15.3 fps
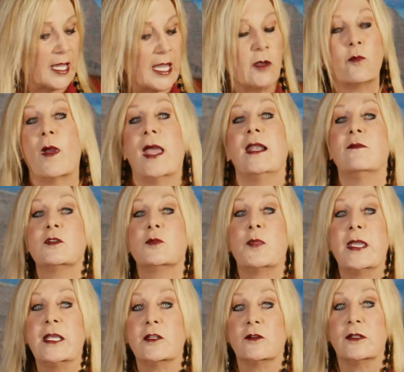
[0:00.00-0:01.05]
He ran up to
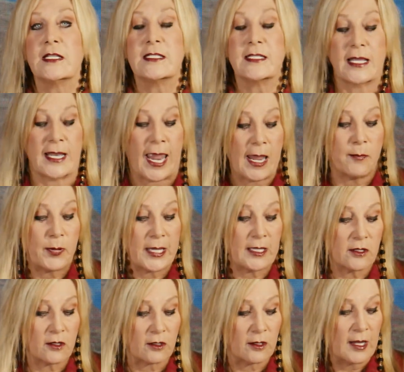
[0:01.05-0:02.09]
Peter and he said, hey,
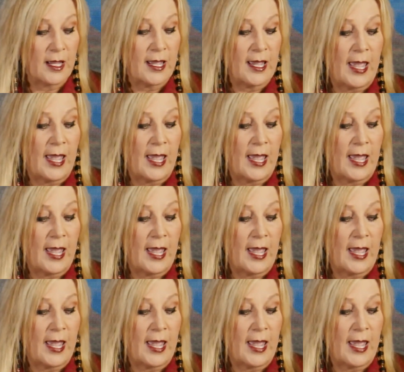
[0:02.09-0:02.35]
Peter,